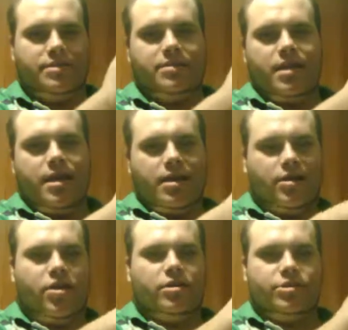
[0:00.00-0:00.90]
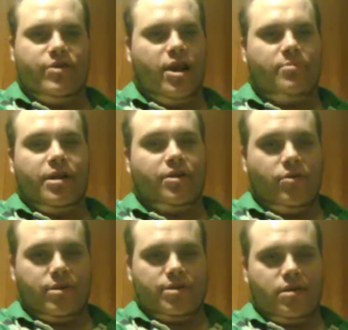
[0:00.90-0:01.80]
just the cars around me are
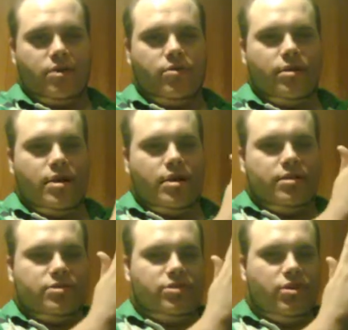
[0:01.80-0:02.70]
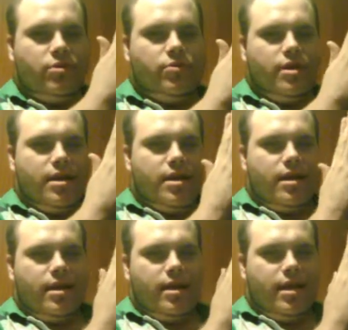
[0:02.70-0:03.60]
going slow. So
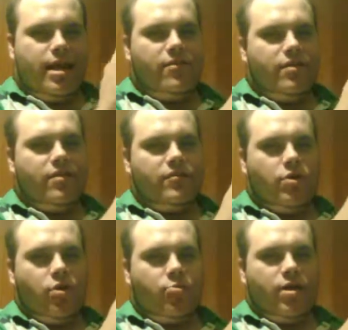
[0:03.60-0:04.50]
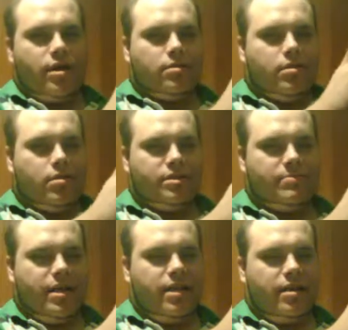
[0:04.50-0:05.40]
even if you are breaking the law
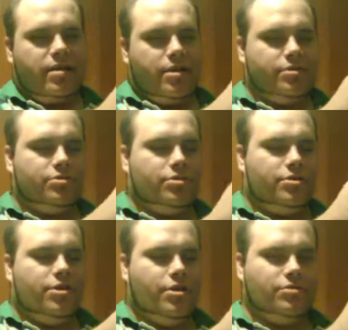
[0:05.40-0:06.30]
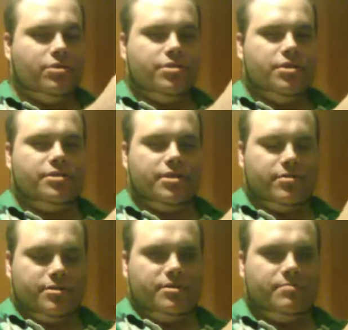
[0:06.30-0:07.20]
speeding, you should use your turn
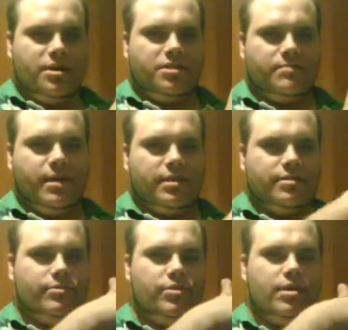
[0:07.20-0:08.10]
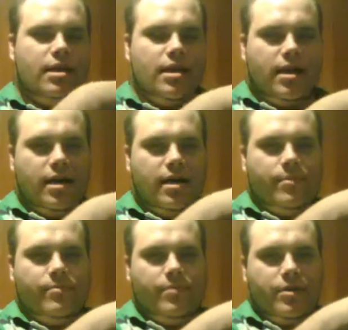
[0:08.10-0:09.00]
signals as much as possible.
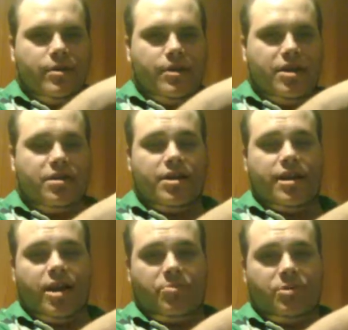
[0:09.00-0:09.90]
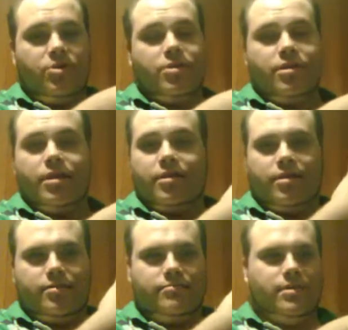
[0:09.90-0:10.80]
They're there to help you. They're there
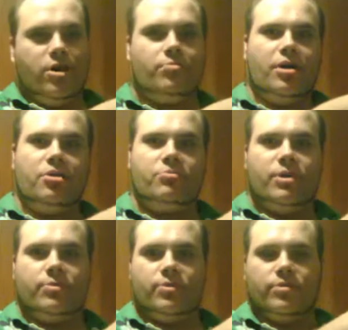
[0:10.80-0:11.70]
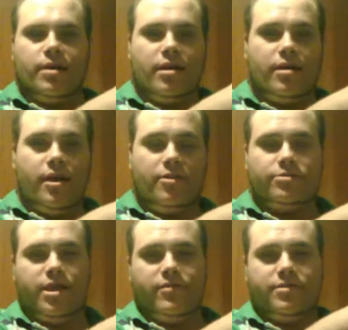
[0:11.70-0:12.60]
to help other people,
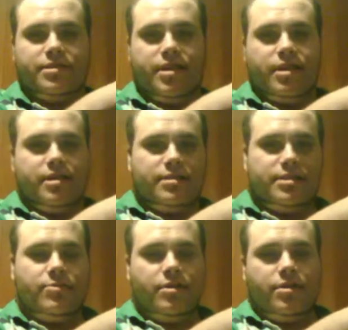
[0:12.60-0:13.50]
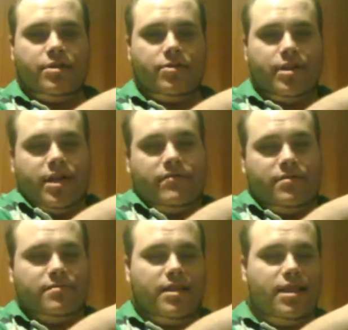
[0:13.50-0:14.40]
other drivers, see what you're doing.
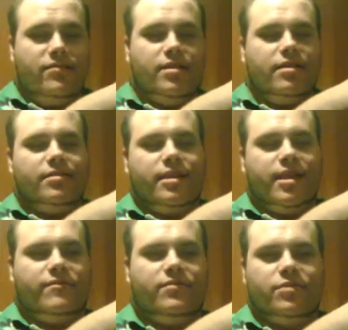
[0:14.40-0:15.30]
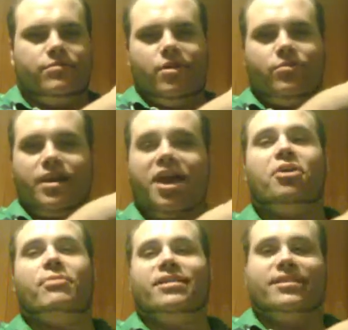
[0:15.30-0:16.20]
Even if you don't
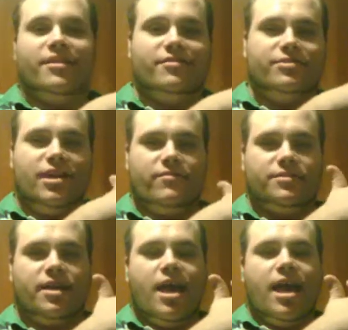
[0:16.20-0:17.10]
care about the other drivers,